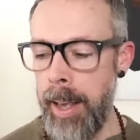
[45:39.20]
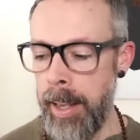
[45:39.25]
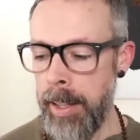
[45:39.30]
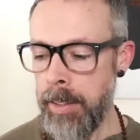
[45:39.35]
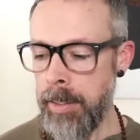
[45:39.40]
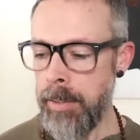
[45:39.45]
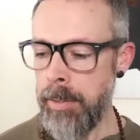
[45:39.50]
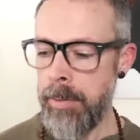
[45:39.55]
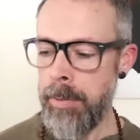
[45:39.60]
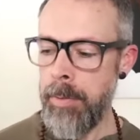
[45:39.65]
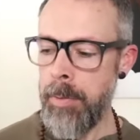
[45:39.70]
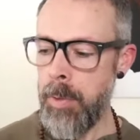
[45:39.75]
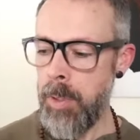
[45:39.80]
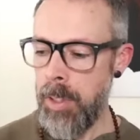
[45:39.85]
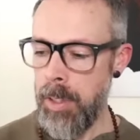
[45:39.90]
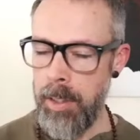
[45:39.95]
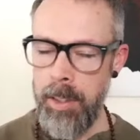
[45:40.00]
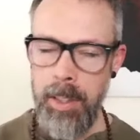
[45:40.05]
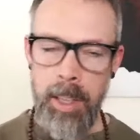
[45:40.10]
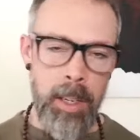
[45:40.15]
and
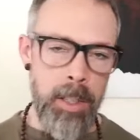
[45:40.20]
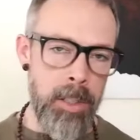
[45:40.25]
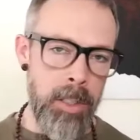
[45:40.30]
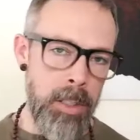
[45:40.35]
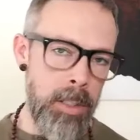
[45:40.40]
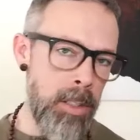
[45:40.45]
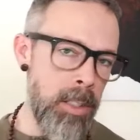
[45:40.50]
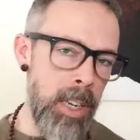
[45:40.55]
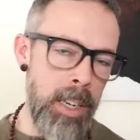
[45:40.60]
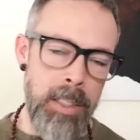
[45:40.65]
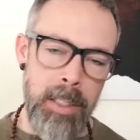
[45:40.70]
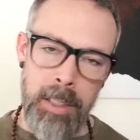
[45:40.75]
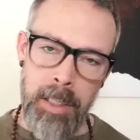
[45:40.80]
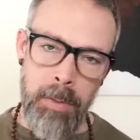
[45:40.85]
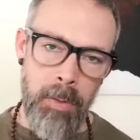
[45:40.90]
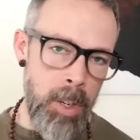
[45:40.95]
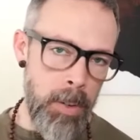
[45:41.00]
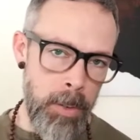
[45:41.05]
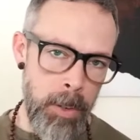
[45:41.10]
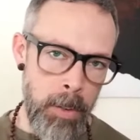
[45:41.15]
there's tons
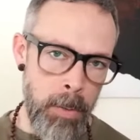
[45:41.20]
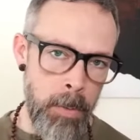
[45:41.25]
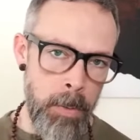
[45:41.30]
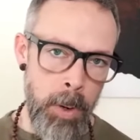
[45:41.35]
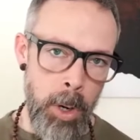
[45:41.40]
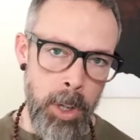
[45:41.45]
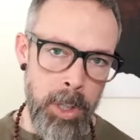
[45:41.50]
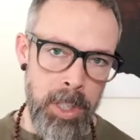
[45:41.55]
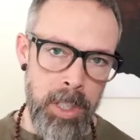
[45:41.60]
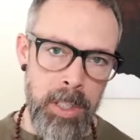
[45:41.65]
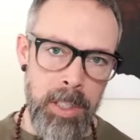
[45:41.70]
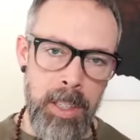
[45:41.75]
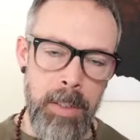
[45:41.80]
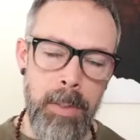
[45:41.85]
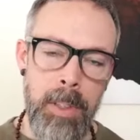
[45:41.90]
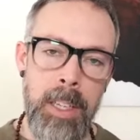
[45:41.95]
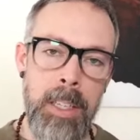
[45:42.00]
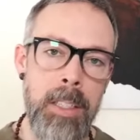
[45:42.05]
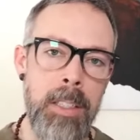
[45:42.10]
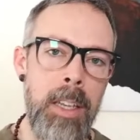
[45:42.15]
of different versions
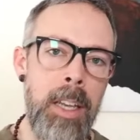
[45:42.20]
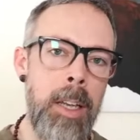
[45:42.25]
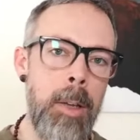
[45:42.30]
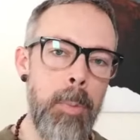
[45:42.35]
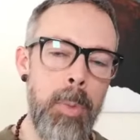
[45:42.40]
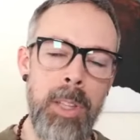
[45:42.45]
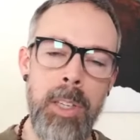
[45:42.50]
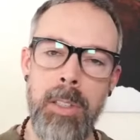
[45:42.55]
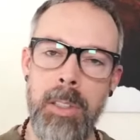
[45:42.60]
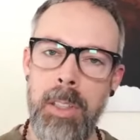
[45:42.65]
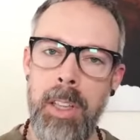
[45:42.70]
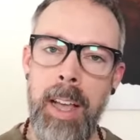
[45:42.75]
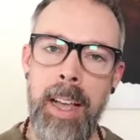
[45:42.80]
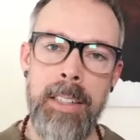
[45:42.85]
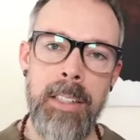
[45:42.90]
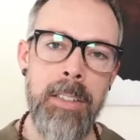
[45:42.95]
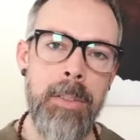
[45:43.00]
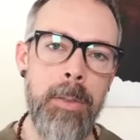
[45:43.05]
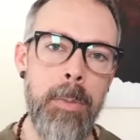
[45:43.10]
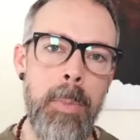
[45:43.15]
of this but there's
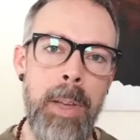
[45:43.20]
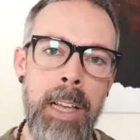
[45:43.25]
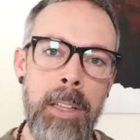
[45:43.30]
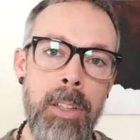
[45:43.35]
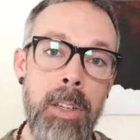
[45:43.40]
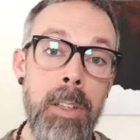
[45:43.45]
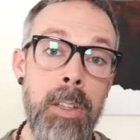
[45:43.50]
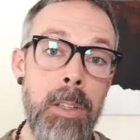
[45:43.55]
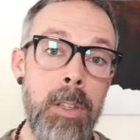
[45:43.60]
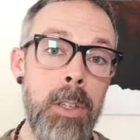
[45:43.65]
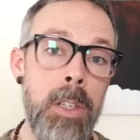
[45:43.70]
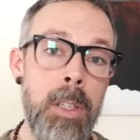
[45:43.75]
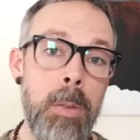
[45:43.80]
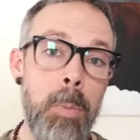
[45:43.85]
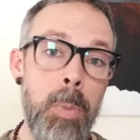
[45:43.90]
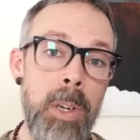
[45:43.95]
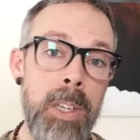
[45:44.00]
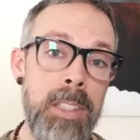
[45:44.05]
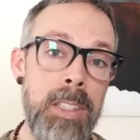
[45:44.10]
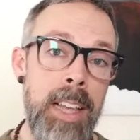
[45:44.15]
lots of them out there that you can
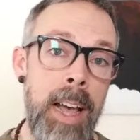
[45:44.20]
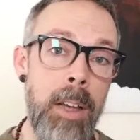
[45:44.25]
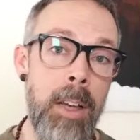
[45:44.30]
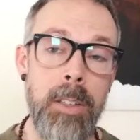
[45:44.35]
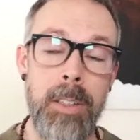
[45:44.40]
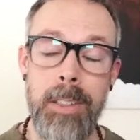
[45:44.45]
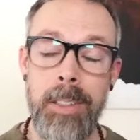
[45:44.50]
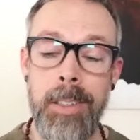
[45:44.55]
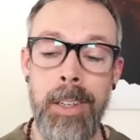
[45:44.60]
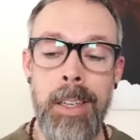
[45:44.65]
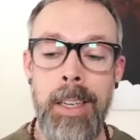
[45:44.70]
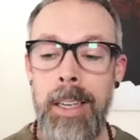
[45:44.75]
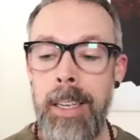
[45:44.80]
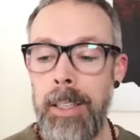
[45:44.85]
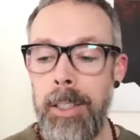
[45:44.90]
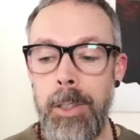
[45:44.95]
print out and